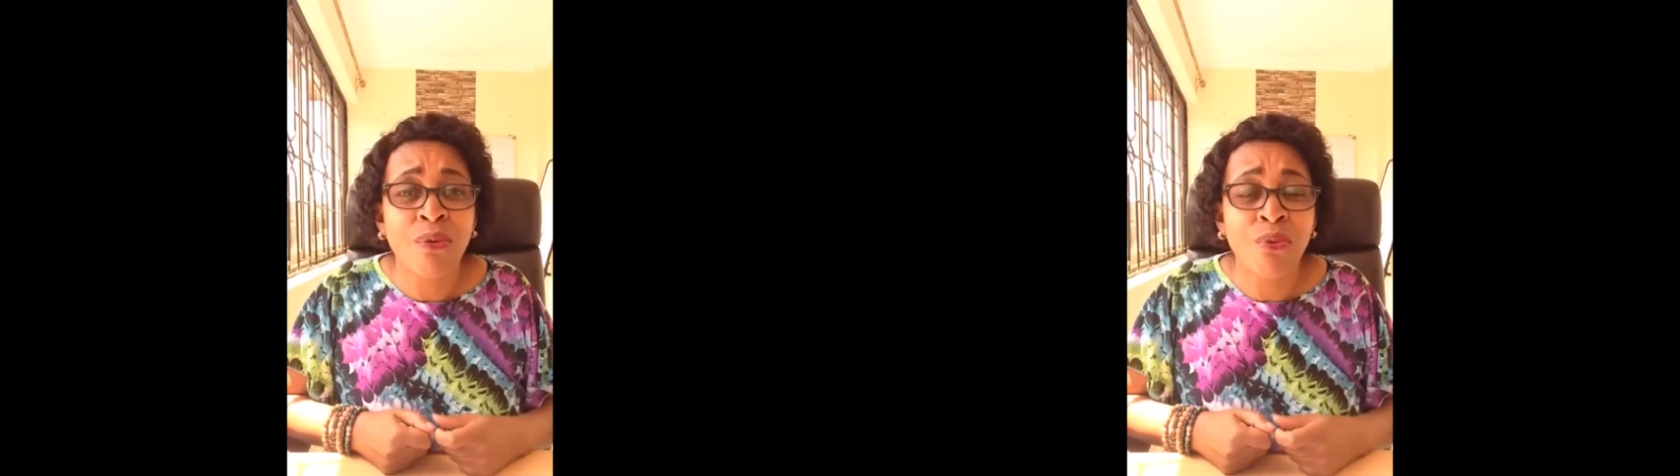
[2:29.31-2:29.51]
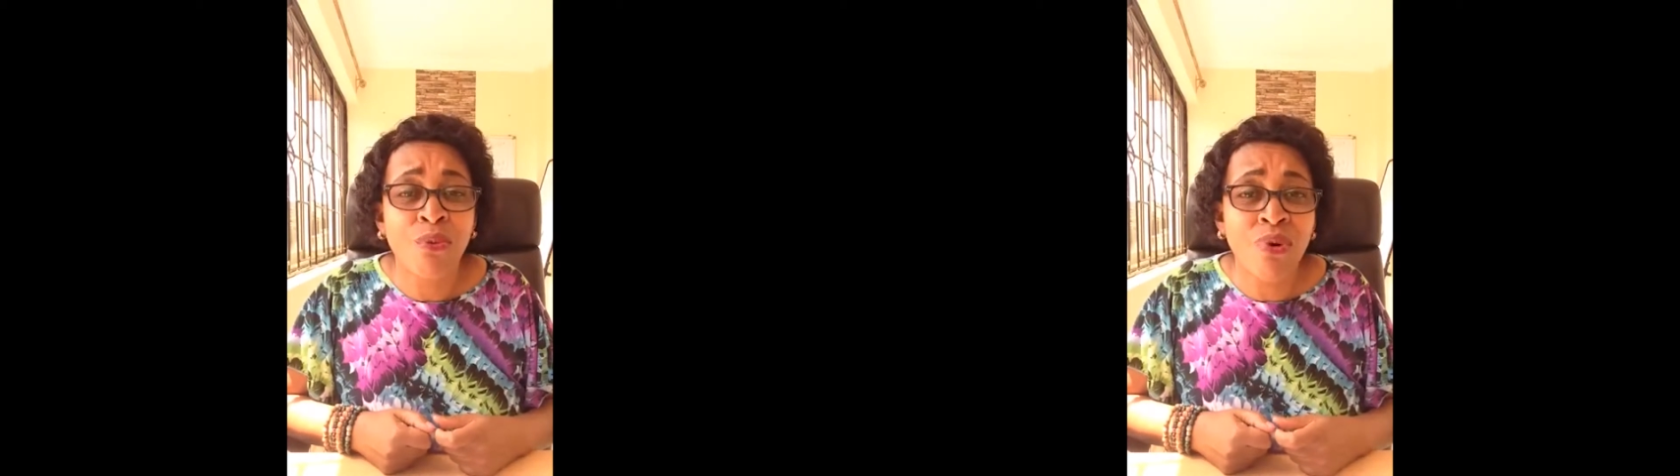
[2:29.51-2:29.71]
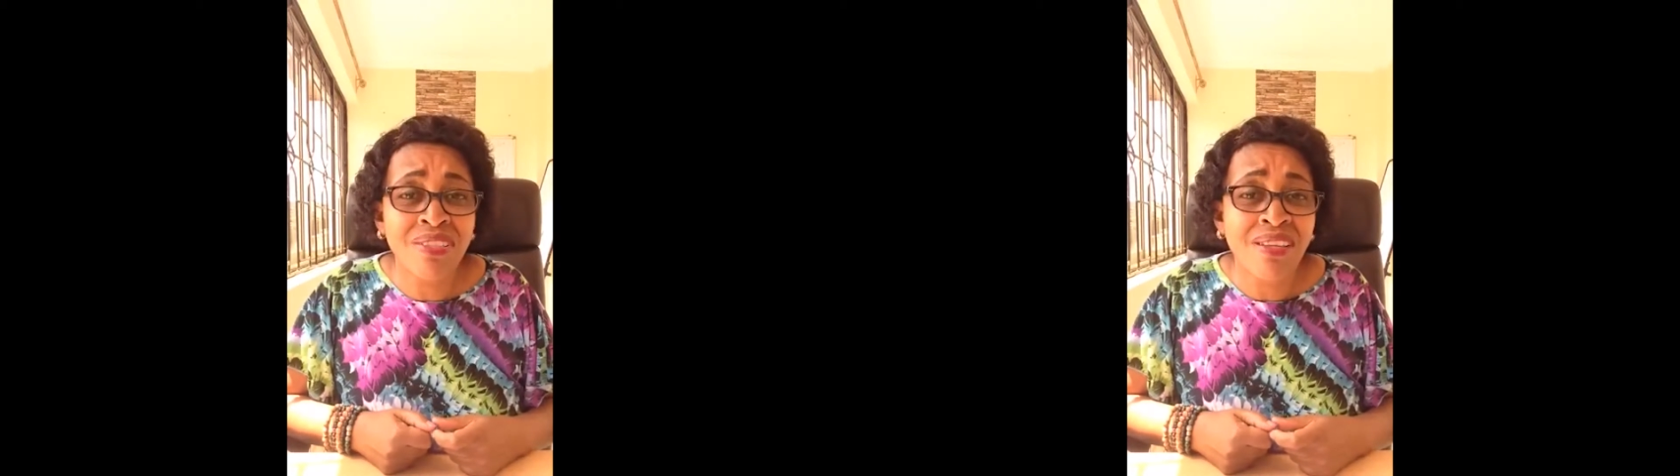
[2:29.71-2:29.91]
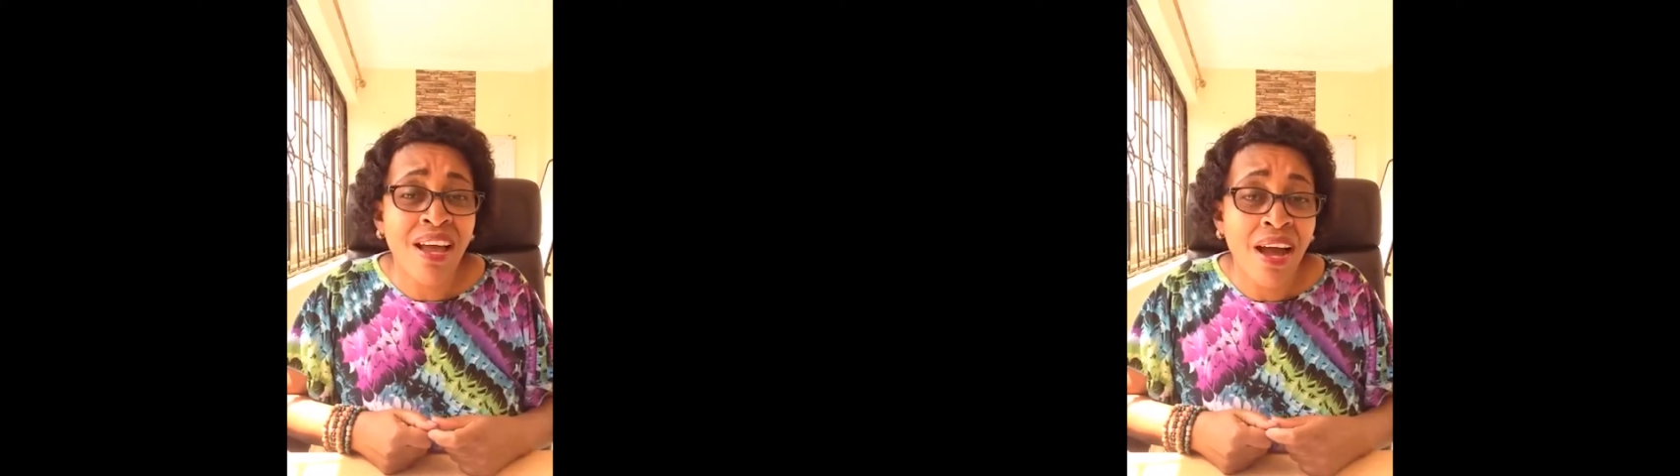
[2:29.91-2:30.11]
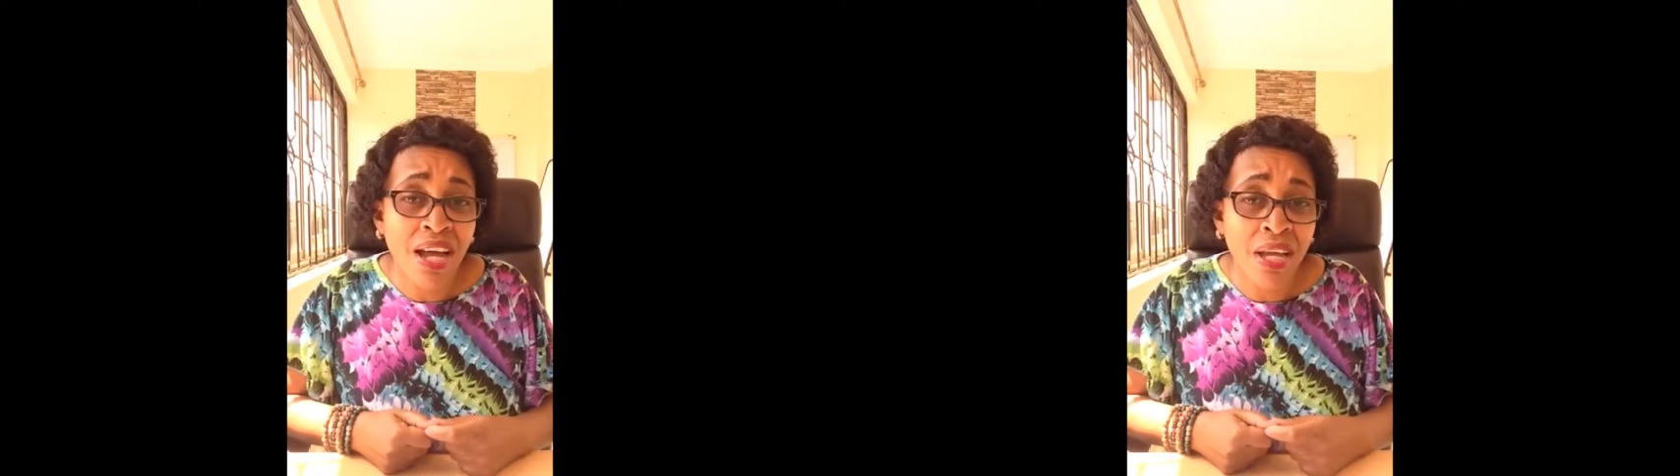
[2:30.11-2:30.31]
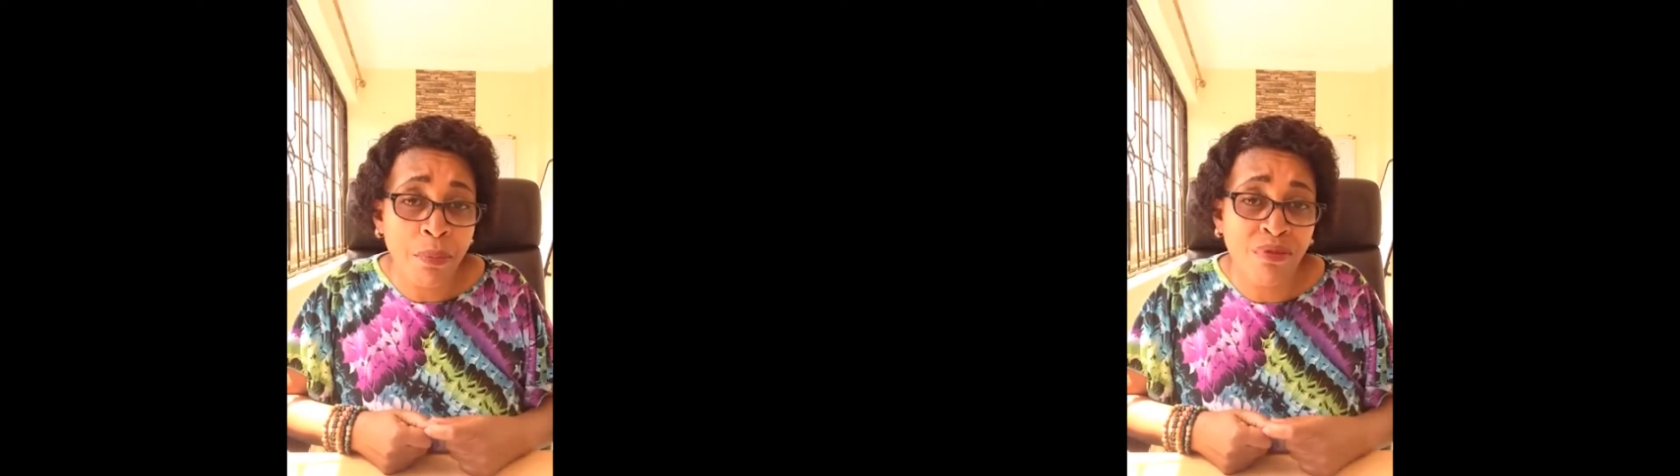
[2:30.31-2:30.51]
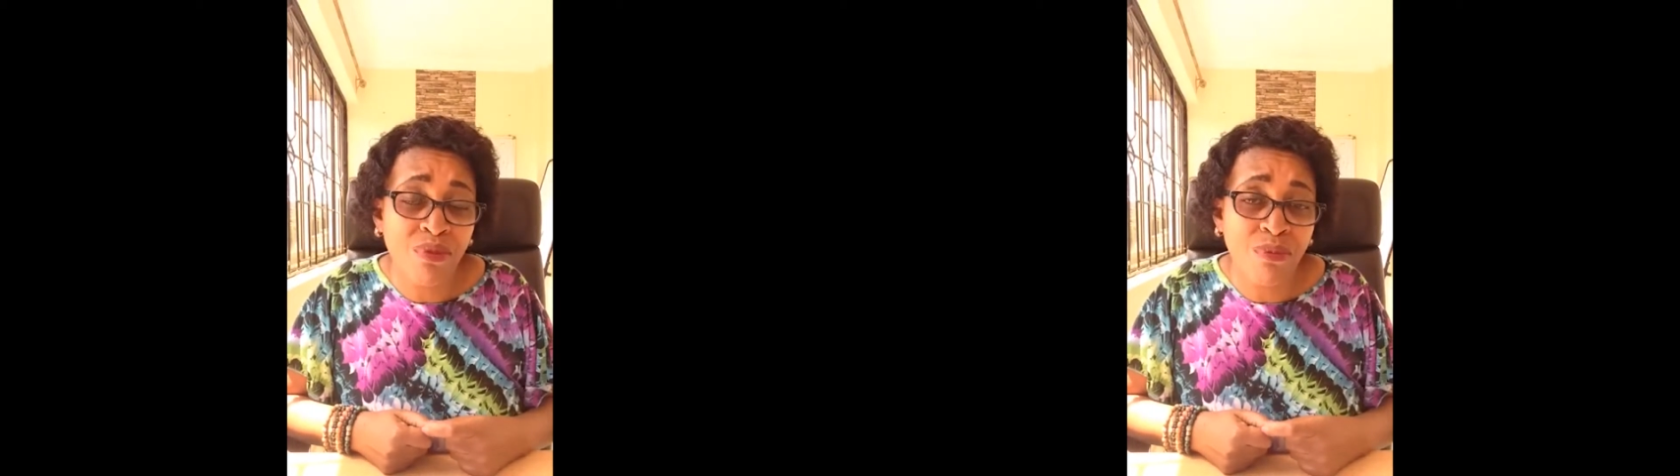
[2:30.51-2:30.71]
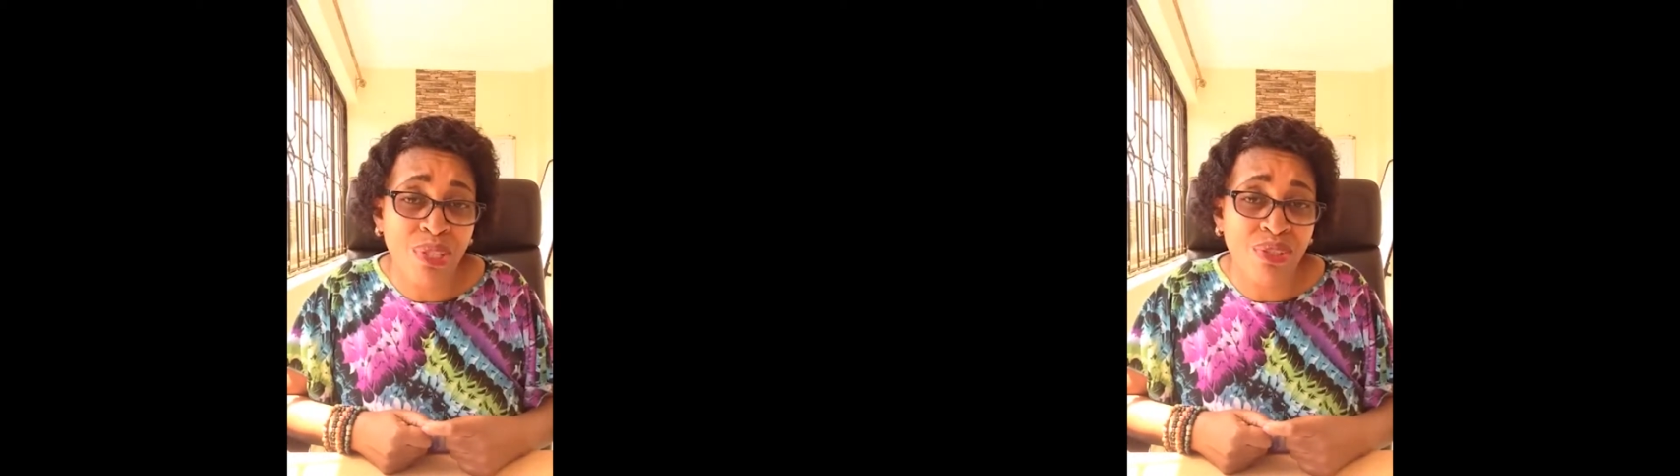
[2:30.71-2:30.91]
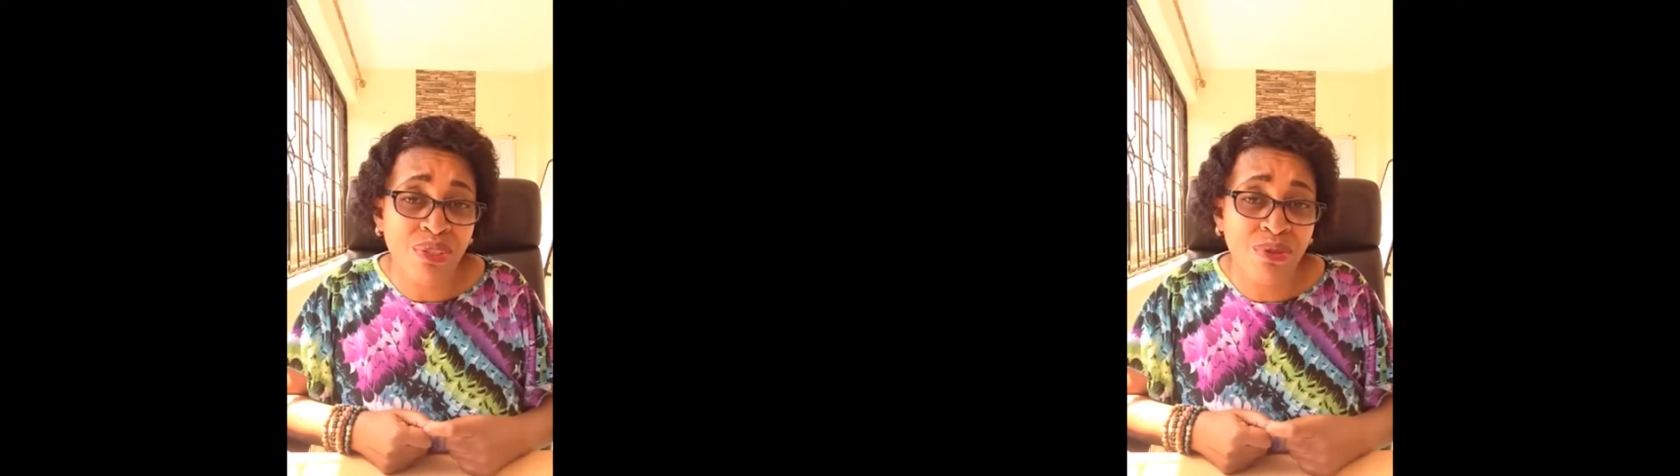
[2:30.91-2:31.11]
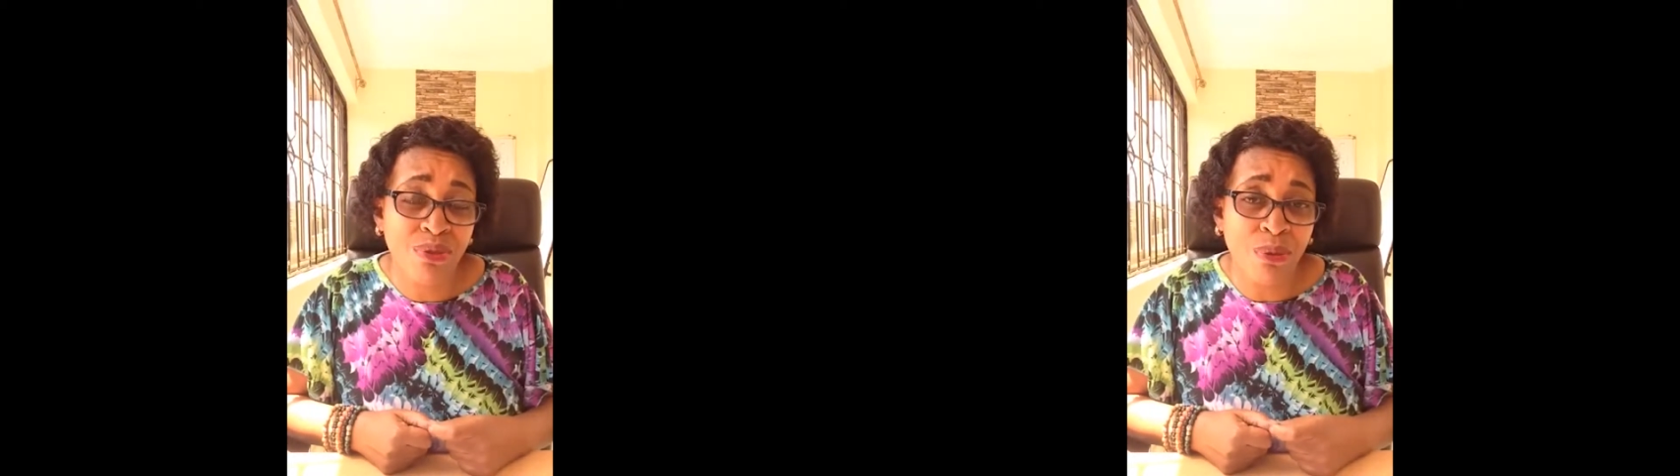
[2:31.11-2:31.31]
what high performance
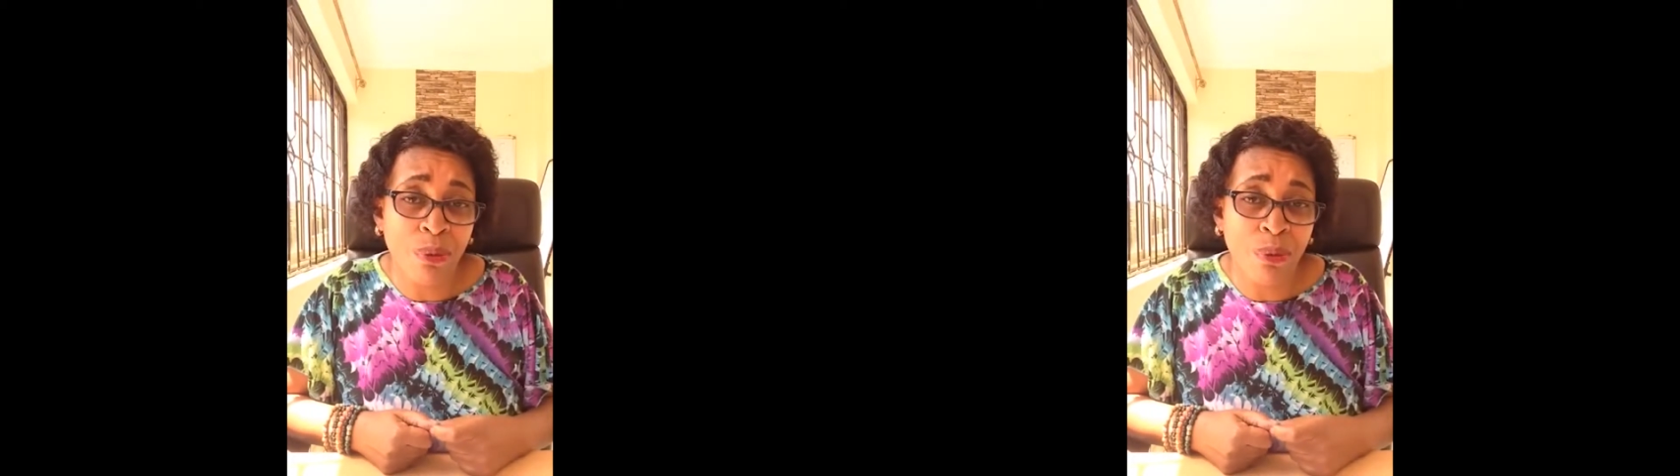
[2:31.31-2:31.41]
do,